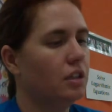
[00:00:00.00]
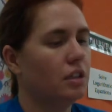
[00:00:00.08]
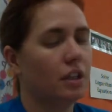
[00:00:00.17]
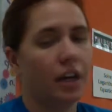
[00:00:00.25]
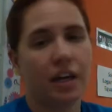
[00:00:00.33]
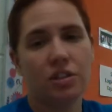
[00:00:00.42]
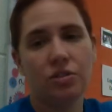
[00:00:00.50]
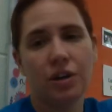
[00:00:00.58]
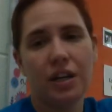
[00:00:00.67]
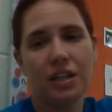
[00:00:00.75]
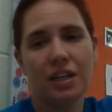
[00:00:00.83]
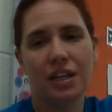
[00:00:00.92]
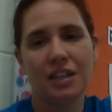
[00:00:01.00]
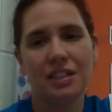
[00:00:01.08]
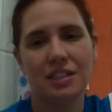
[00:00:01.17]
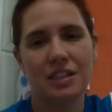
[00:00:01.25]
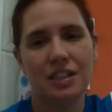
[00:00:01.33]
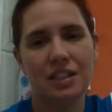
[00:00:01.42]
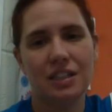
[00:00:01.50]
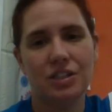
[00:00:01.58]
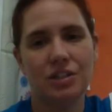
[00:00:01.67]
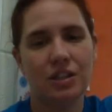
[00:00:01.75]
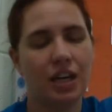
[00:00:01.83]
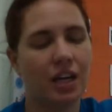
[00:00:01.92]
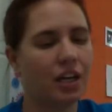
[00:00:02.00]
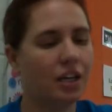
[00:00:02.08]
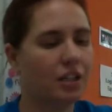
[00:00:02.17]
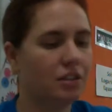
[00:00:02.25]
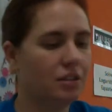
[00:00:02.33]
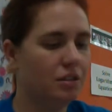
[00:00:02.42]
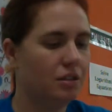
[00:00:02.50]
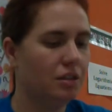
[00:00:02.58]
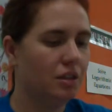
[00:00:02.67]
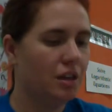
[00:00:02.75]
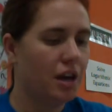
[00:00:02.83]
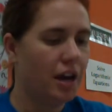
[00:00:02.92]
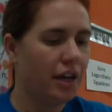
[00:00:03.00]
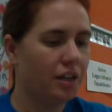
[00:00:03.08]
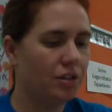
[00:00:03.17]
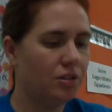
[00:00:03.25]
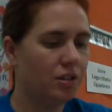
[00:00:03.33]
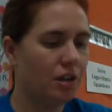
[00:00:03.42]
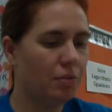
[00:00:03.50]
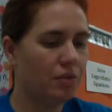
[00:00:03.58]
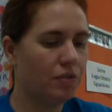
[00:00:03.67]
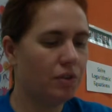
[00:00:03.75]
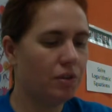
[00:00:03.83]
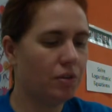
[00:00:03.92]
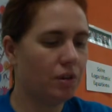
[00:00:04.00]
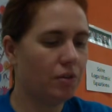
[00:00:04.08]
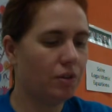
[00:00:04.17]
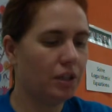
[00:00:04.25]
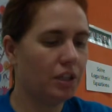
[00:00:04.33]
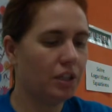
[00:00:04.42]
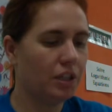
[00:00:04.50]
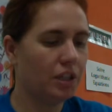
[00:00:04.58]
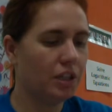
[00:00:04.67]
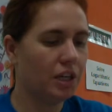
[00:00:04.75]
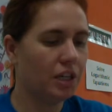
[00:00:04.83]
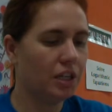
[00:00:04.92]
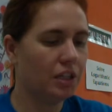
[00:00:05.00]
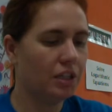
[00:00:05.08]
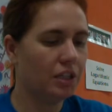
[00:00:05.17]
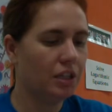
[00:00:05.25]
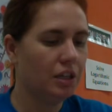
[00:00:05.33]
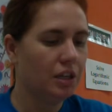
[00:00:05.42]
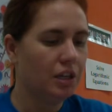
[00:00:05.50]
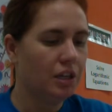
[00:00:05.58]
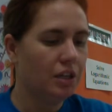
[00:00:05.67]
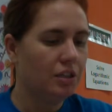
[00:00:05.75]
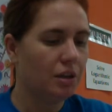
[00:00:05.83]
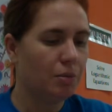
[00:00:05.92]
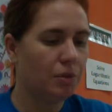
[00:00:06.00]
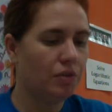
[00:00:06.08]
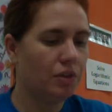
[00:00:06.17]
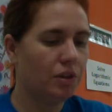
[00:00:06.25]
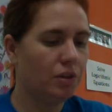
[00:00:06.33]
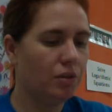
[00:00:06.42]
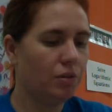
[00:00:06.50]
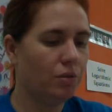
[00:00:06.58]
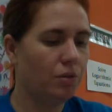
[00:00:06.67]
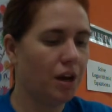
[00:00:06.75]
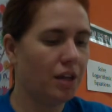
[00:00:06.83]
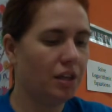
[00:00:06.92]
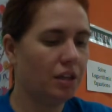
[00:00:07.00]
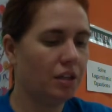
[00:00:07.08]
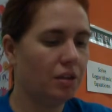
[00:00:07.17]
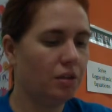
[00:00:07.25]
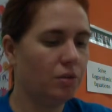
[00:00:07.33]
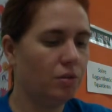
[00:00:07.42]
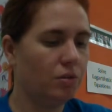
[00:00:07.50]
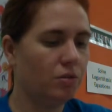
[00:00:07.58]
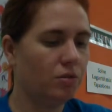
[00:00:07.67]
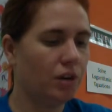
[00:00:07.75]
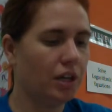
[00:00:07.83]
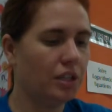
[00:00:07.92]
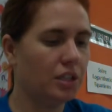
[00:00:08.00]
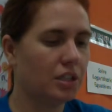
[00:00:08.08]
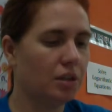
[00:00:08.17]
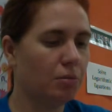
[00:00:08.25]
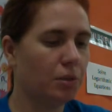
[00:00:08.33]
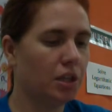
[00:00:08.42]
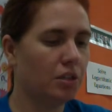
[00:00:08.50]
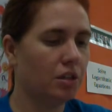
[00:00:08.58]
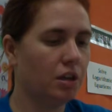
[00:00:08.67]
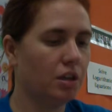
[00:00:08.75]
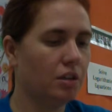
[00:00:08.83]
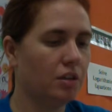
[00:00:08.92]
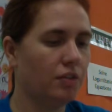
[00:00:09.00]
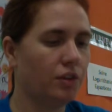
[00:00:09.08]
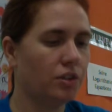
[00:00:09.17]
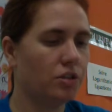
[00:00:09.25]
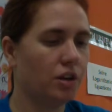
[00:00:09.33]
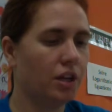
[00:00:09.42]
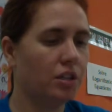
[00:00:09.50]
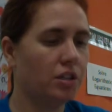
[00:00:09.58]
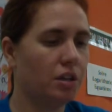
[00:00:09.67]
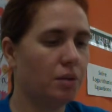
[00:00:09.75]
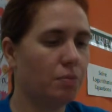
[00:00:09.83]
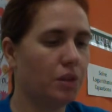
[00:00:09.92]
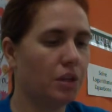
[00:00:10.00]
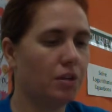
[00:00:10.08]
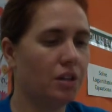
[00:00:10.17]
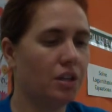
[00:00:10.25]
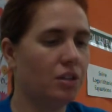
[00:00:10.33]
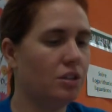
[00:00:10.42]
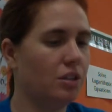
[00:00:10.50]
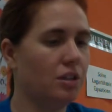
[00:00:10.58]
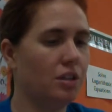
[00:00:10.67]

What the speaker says: Okay, try to cut as neat as you can. I know some of you are really good at cutting. Some of you, I think you tried to skip kindergarten or first grade or something, because